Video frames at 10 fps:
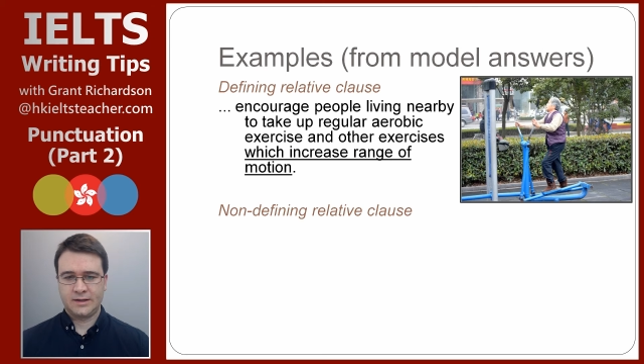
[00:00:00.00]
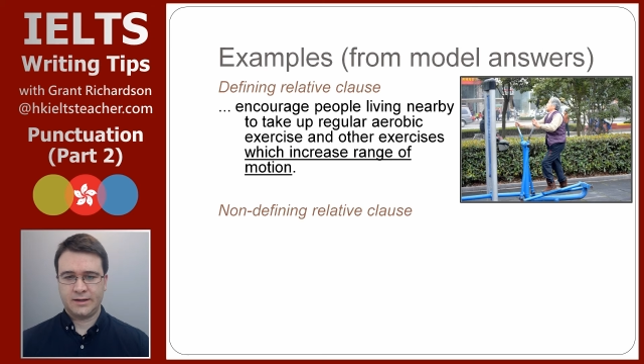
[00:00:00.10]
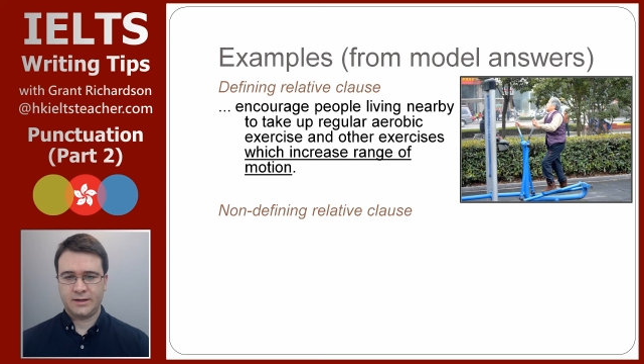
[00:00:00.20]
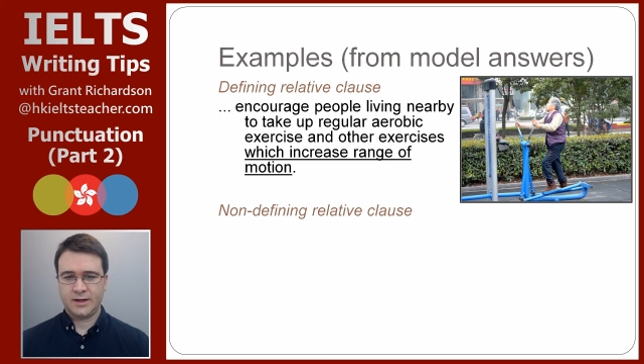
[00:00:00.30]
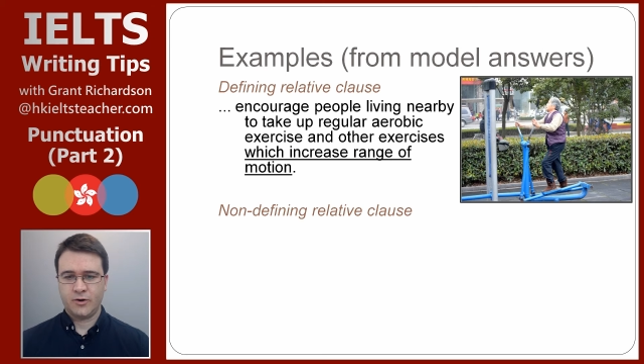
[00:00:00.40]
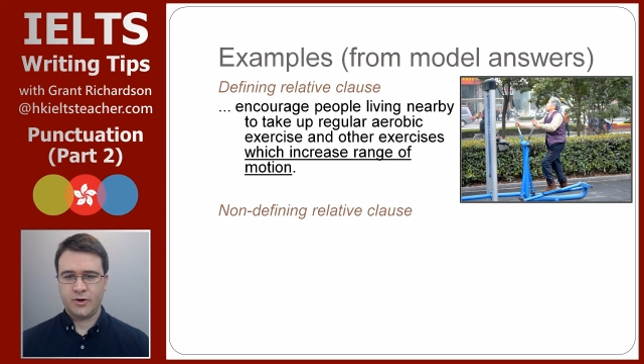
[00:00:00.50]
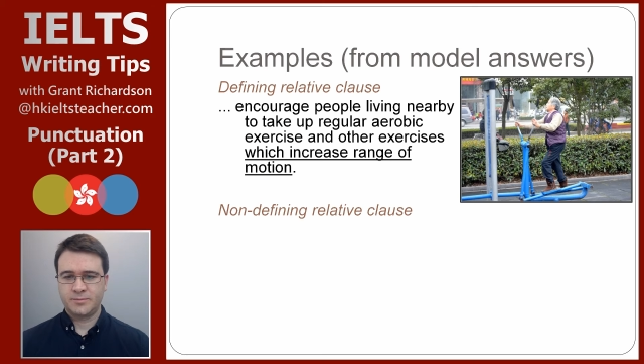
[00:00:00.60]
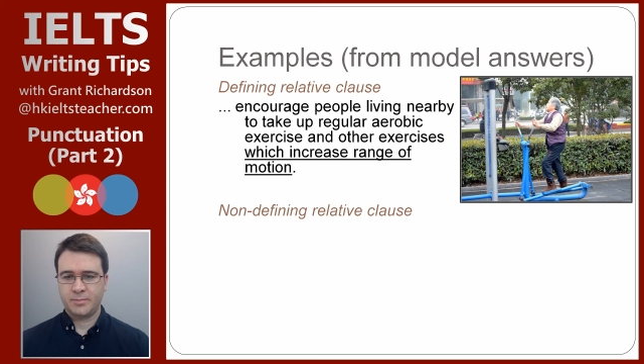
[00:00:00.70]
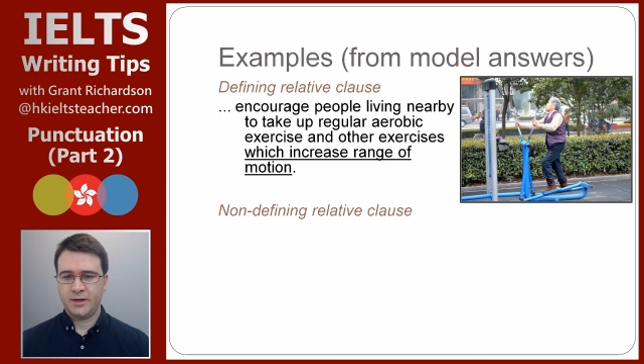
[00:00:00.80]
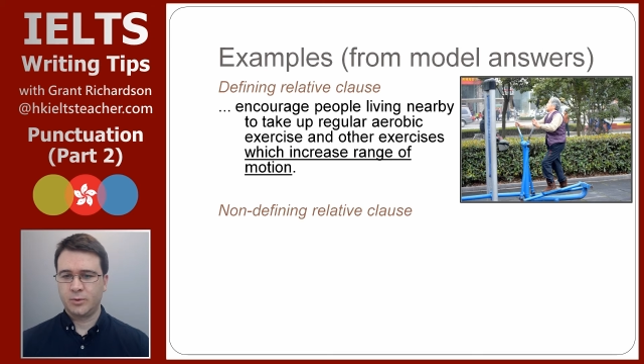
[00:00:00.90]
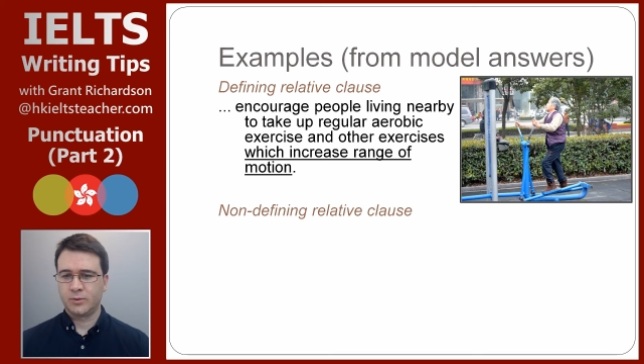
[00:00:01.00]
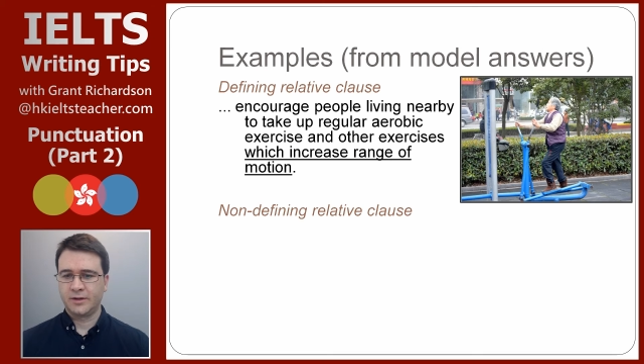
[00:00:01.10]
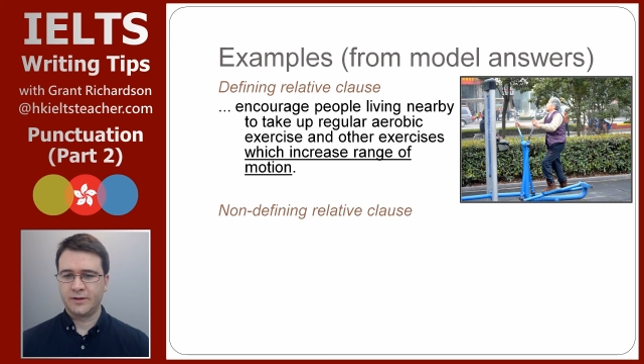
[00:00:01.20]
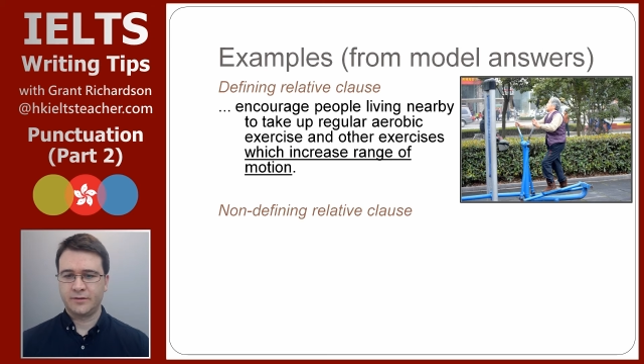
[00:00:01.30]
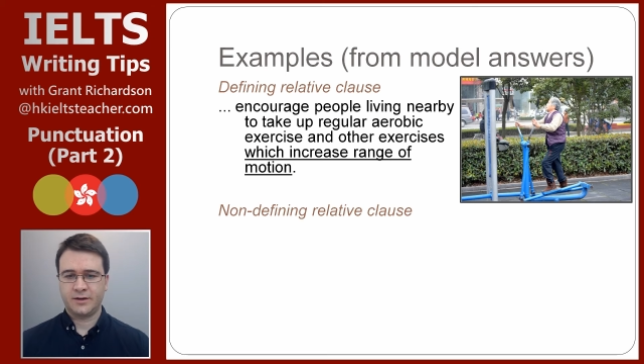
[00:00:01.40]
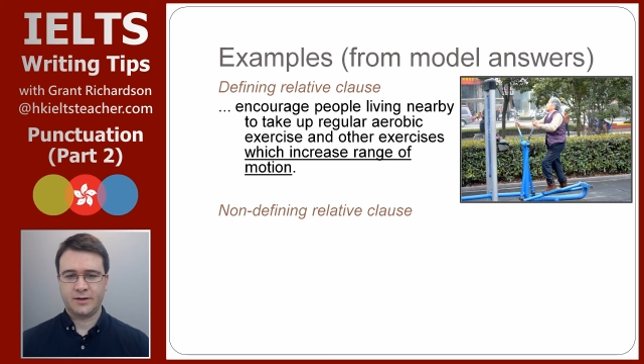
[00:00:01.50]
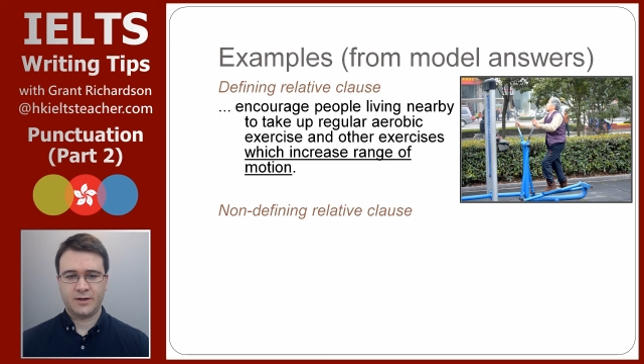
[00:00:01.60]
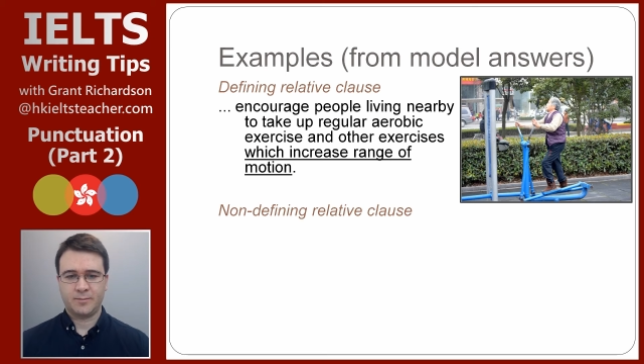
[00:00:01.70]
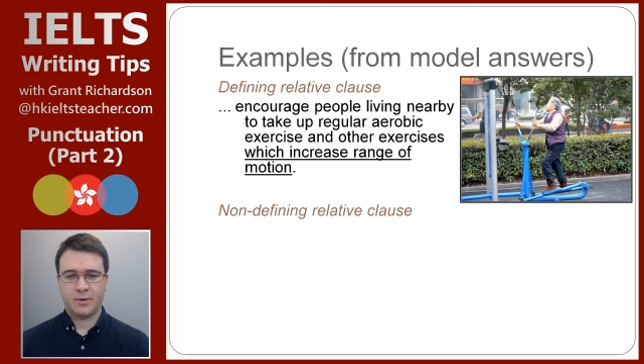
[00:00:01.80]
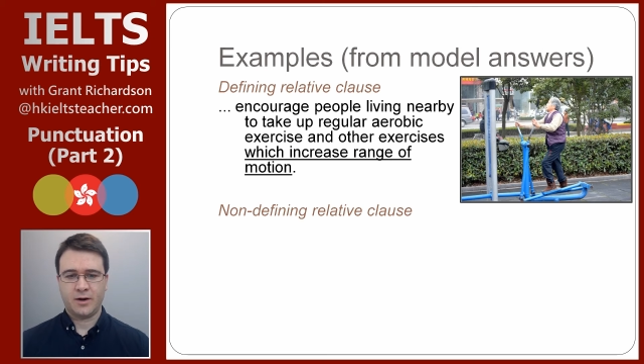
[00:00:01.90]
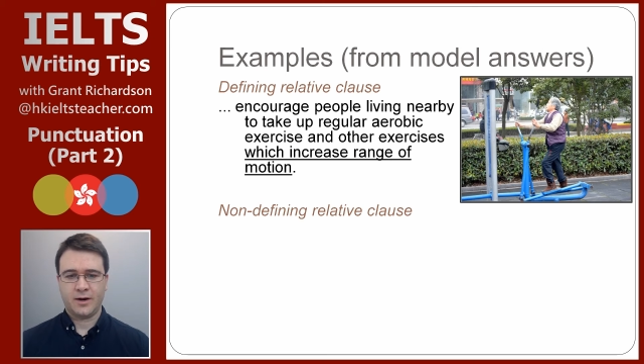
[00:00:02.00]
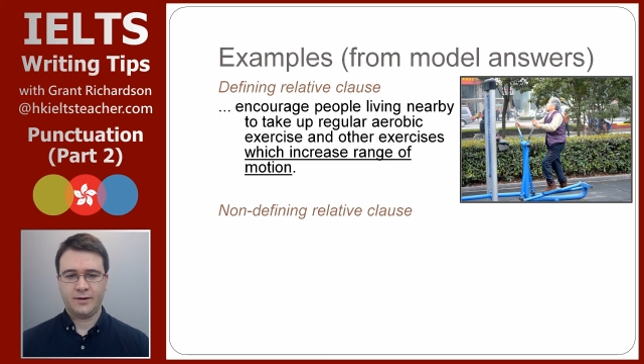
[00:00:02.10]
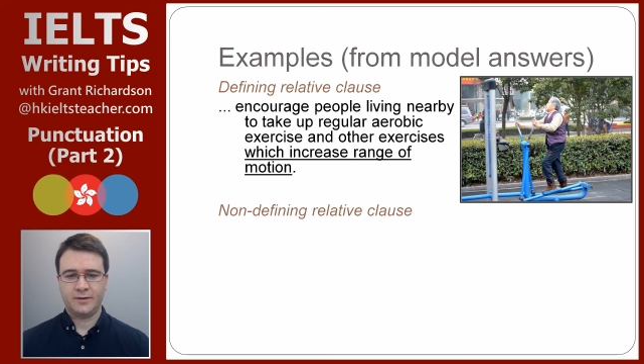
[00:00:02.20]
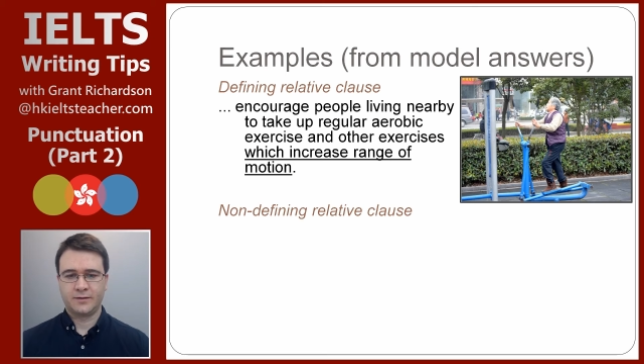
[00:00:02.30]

encourage people living nearby